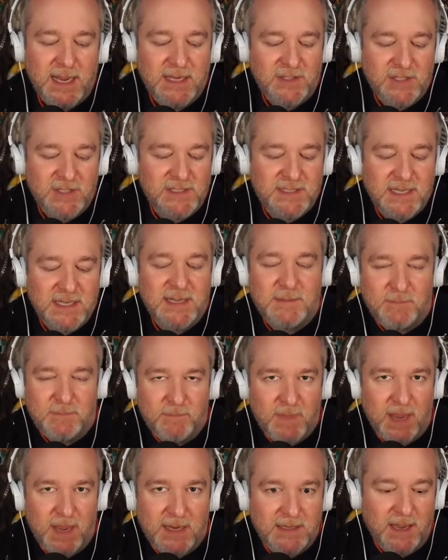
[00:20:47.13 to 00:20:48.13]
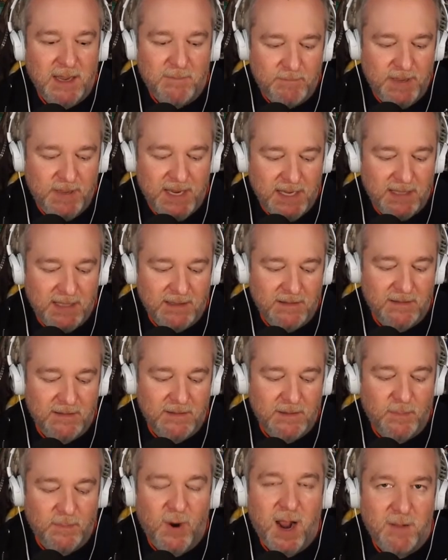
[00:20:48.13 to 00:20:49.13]
it just didn't end up being
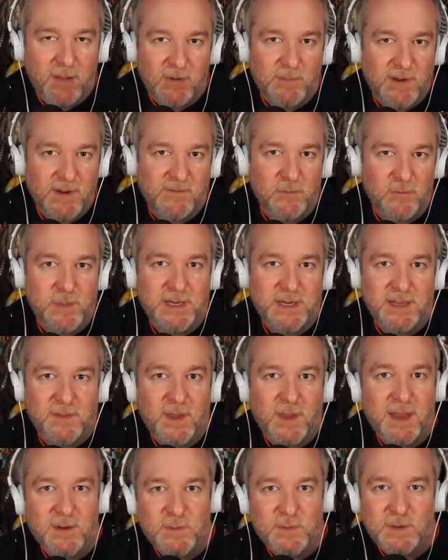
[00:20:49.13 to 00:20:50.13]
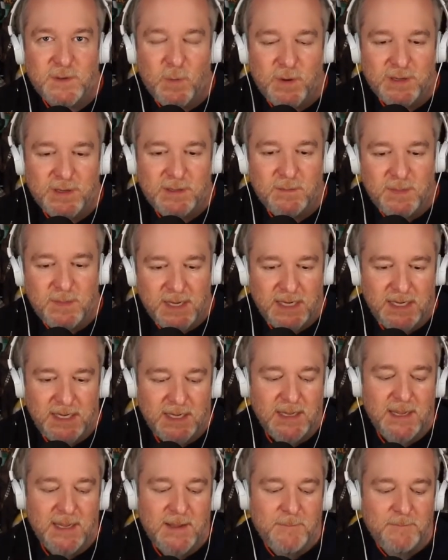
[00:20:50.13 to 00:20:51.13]
the problem everybody thought it was going to be.
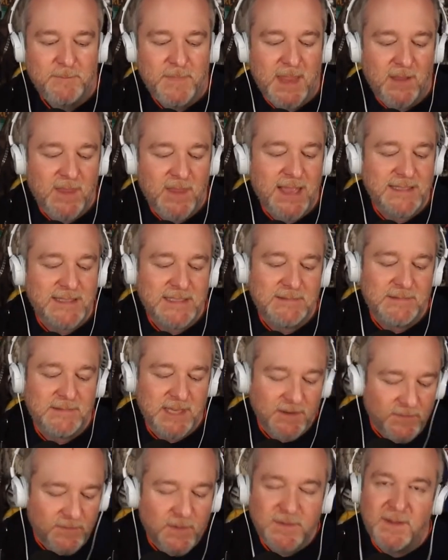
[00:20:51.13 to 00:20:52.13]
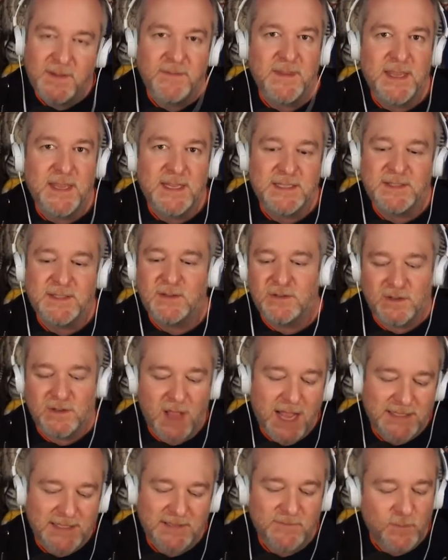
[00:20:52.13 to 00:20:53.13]
Now that's different than this. There's
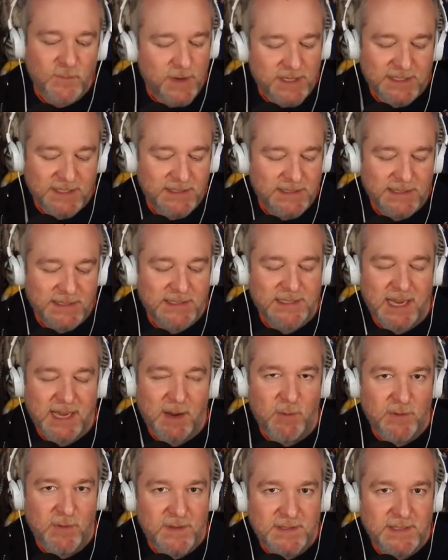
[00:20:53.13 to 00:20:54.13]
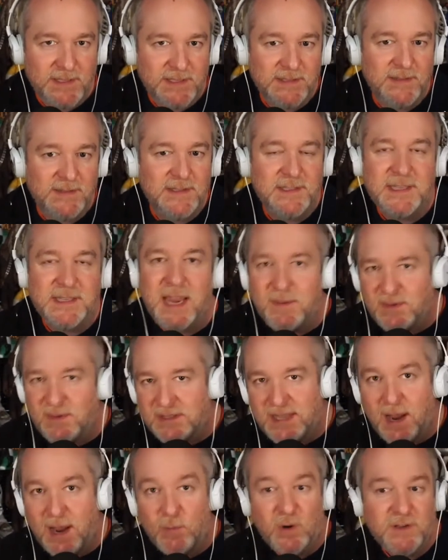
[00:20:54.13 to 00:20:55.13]
lots of reasons to say, well, this isn't the same
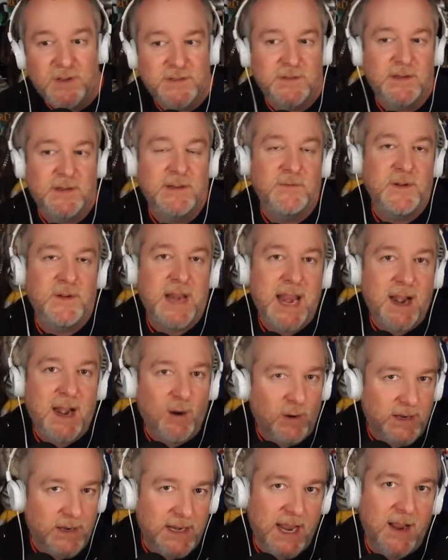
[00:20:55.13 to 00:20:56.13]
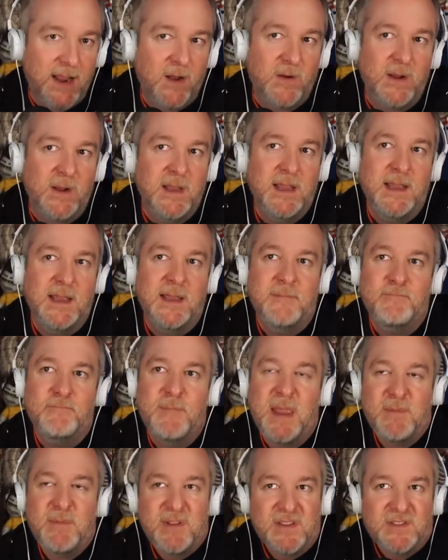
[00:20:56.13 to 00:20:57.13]
as that. We're also in a different era now.
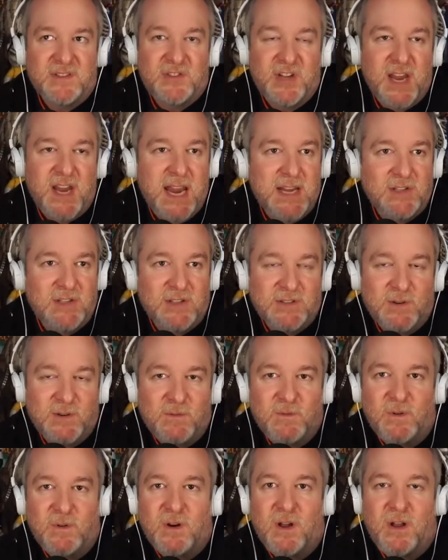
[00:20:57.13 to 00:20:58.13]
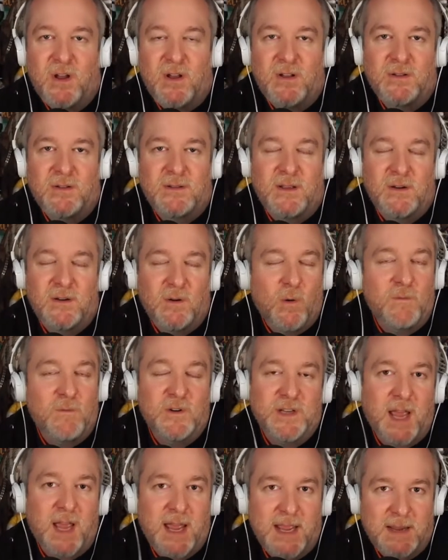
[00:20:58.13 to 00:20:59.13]
Maybe this changes overall or
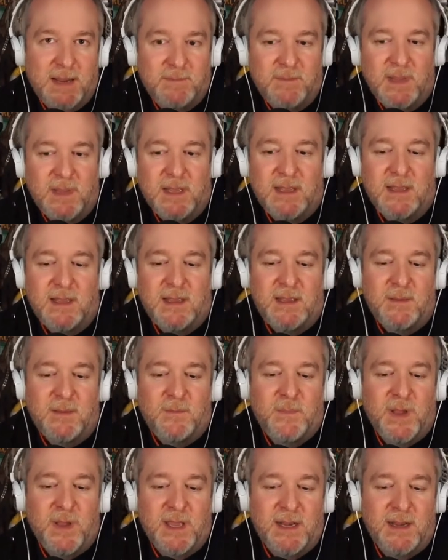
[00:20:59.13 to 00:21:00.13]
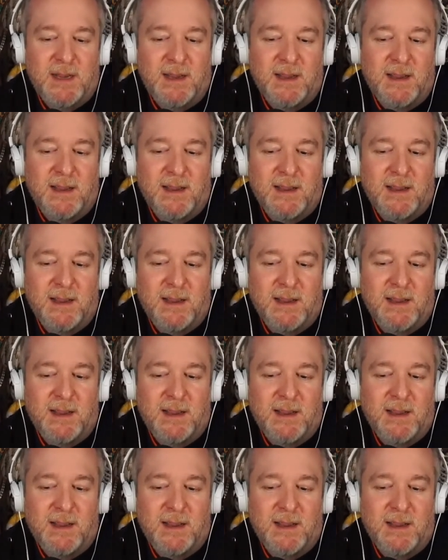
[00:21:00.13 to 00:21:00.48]
over time, but